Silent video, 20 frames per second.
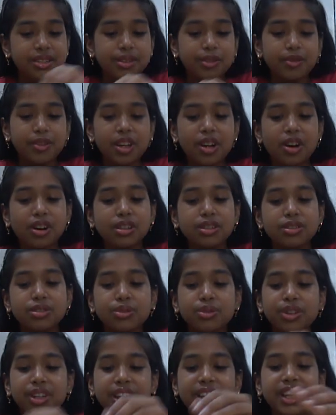So we
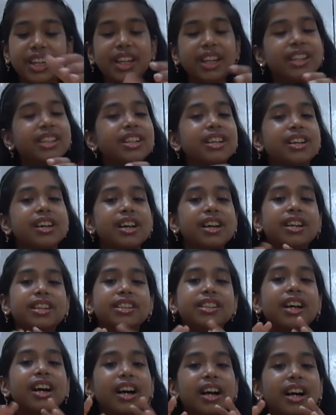also eat
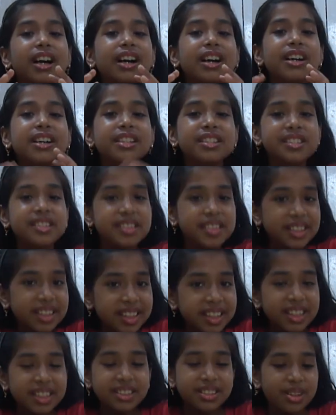the
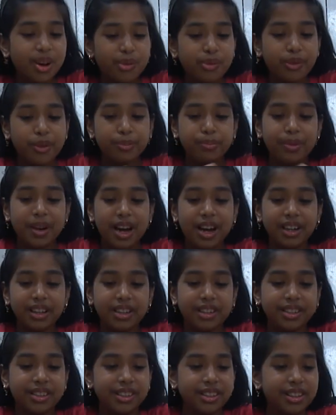seeds of a
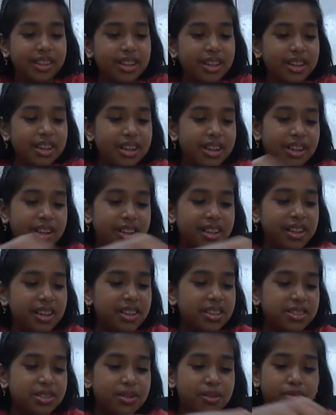plant.
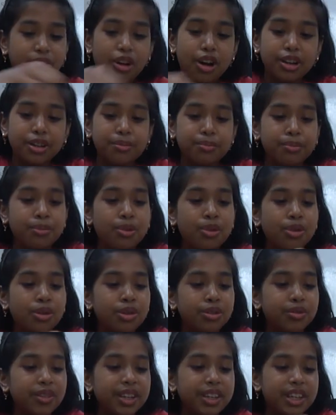So what
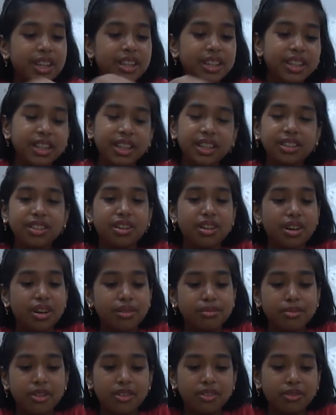more we can eat,
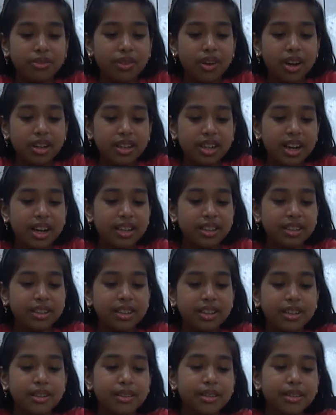or what are the